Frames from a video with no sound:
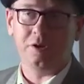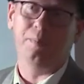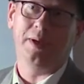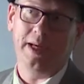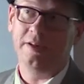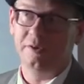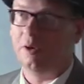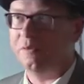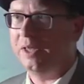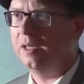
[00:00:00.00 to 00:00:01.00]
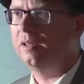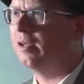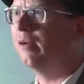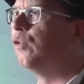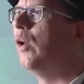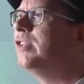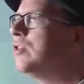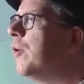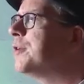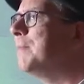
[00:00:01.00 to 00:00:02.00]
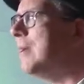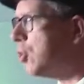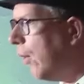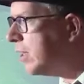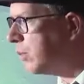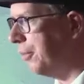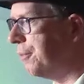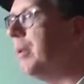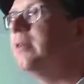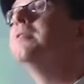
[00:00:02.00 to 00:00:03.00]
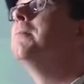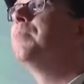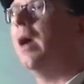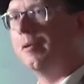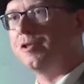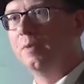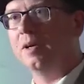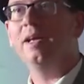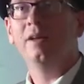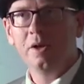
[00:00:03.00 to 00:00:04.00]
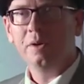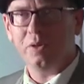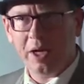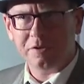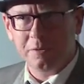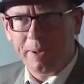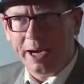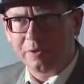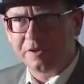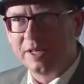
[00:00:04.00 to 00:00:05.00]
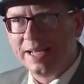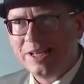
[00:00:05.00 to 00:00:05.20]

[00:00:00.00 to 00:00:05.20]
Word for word: She begins off thinking that her voice is not to be toyed with, but ultimately the thousand pounds